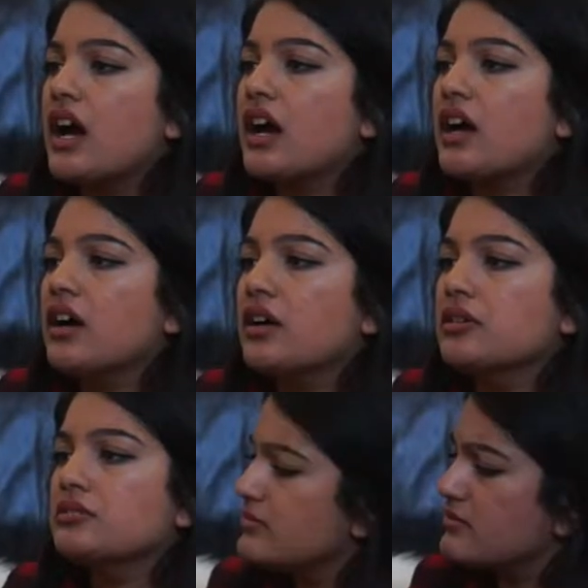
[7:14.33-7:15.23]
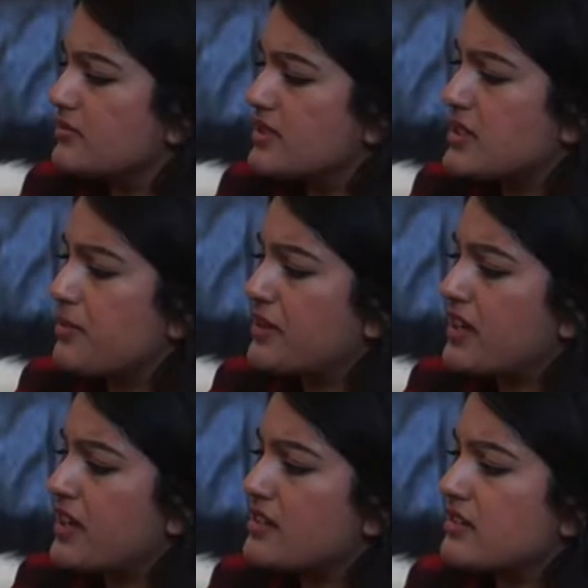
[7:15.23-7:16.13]
Oh, something that
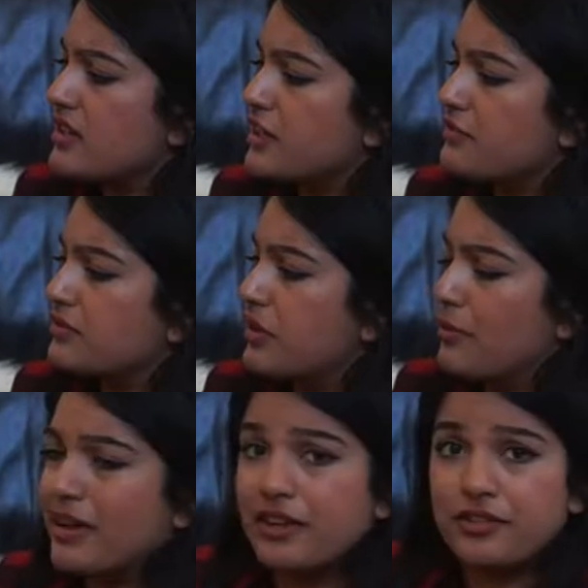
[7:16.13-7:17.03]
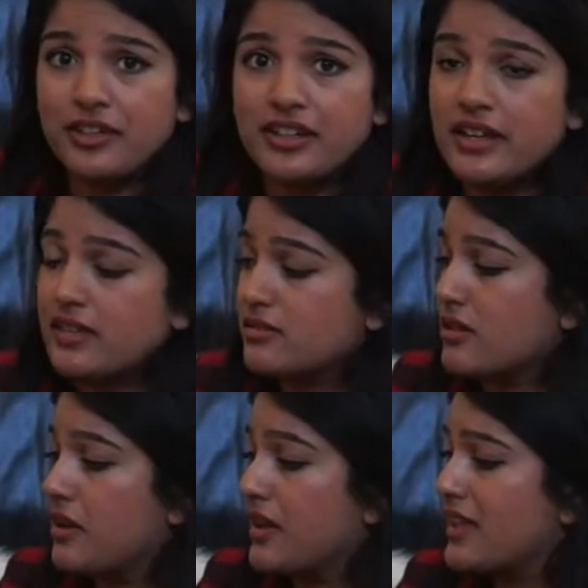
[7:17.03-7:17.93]
has a lot of omega-3 in it, so
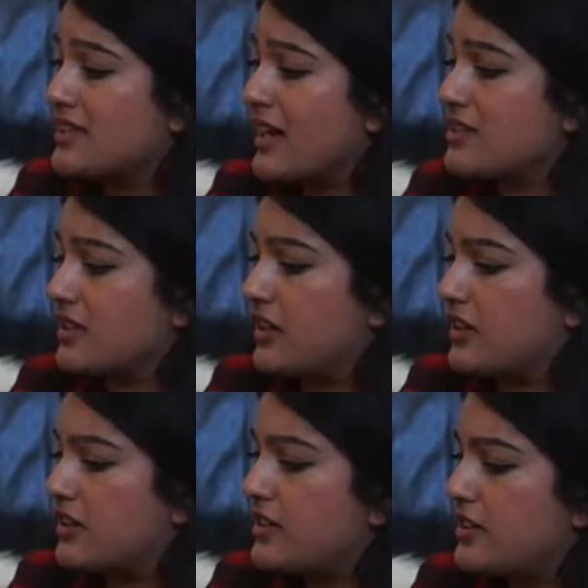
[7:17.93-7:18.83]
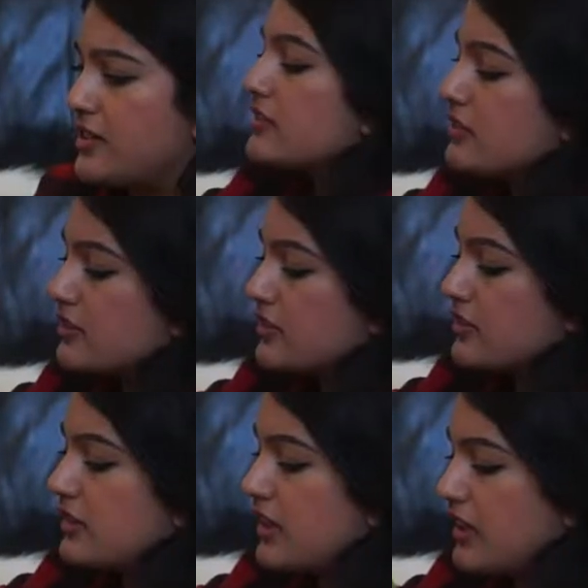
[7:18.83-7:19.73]
I guess that's
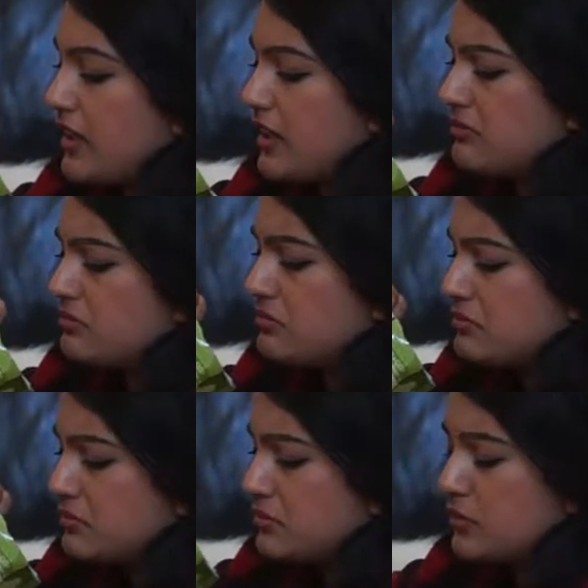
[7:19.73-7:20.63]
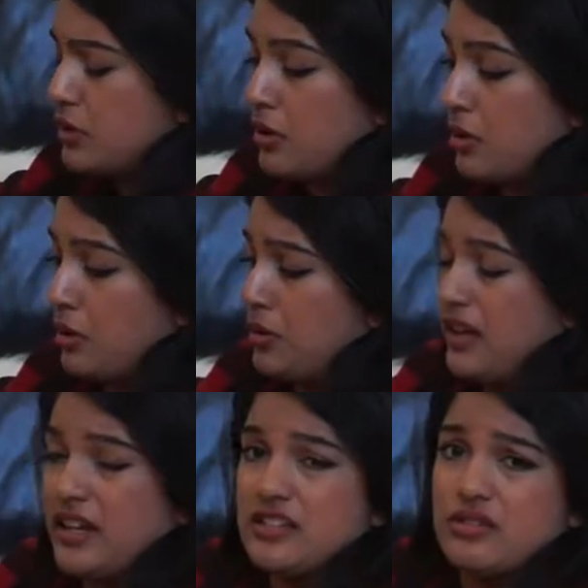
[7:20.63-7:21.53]
good. Dang. Oh,
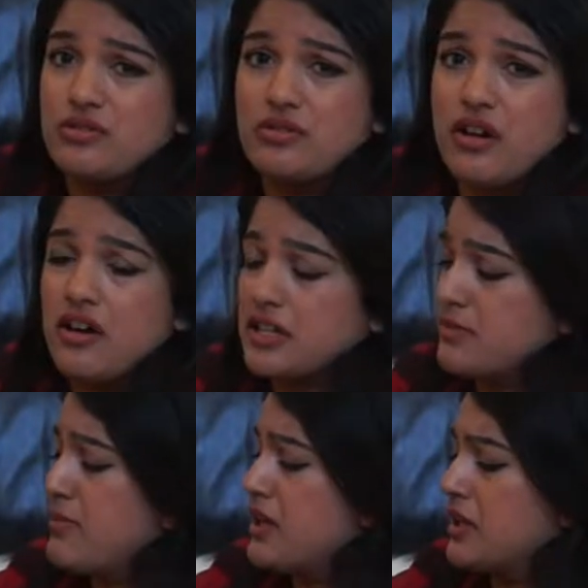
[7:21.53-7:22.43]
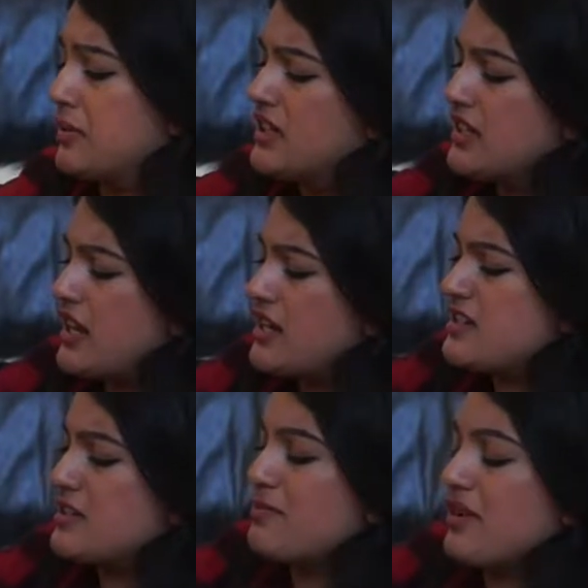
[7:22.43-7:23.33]
that is a strong smell. But it
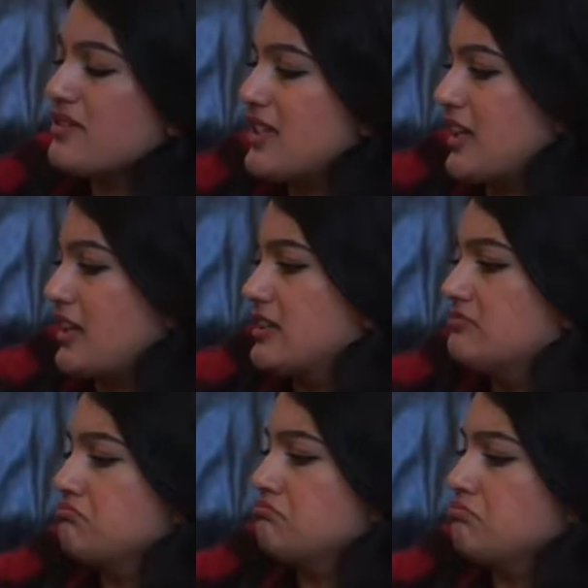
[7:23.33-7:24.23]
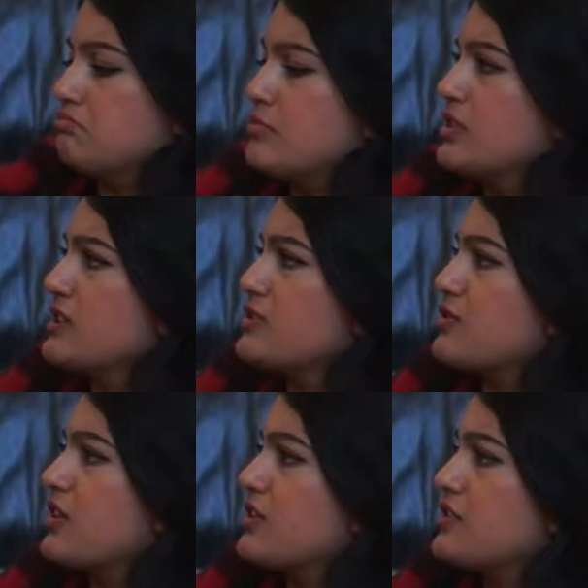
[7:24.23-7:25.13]
just smells like really
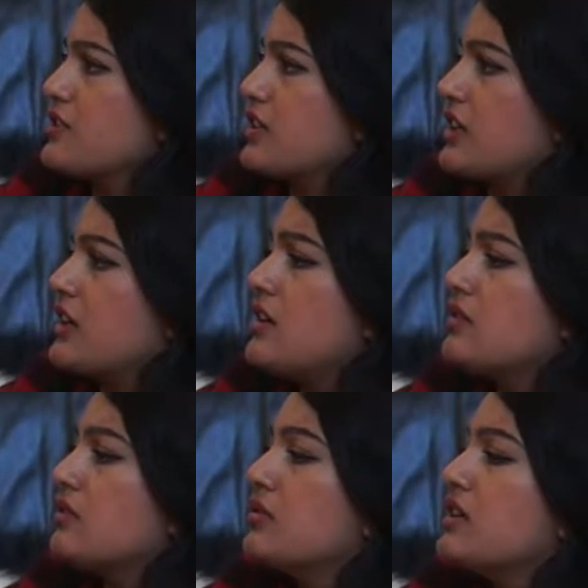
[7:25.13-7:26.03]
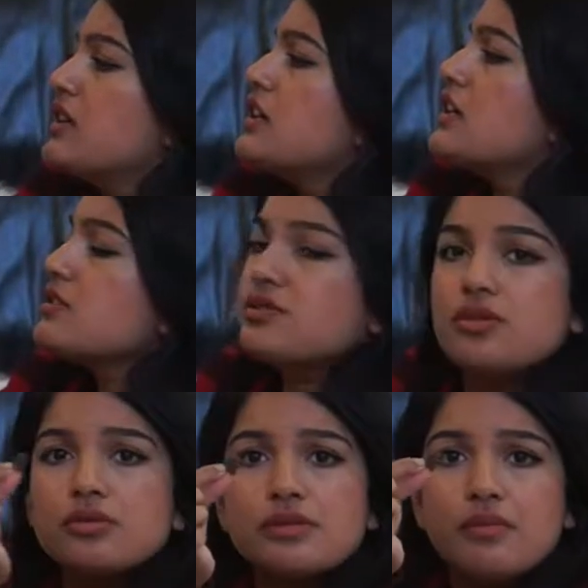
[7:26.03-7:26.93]
strong jerky. Oh, it's
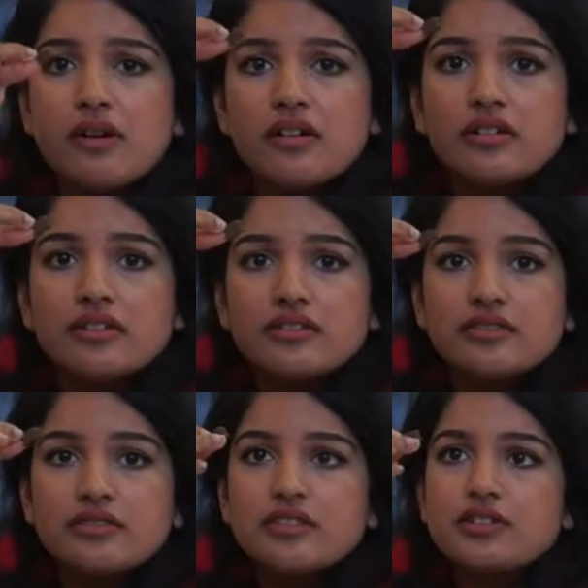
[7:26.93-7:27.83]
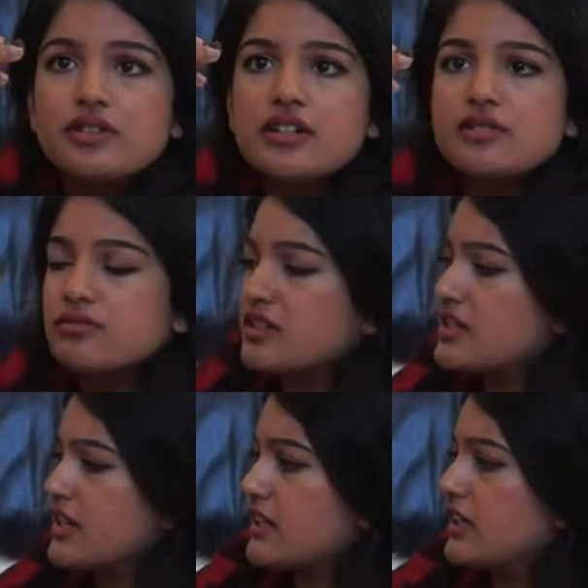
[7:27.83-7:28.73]
so small. The tree is really
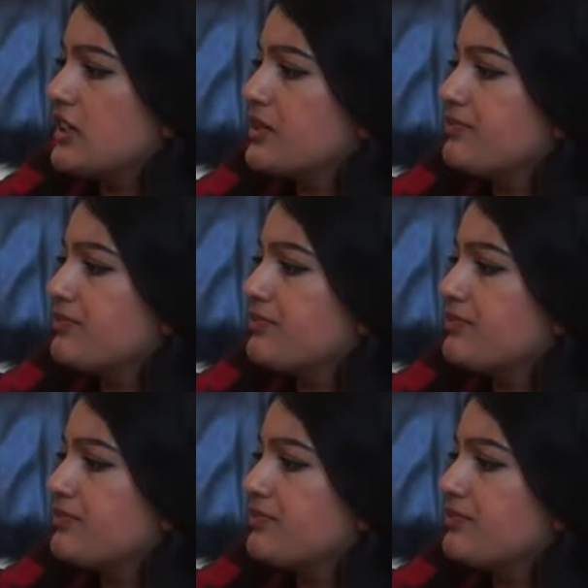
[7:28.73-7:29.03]
tiny.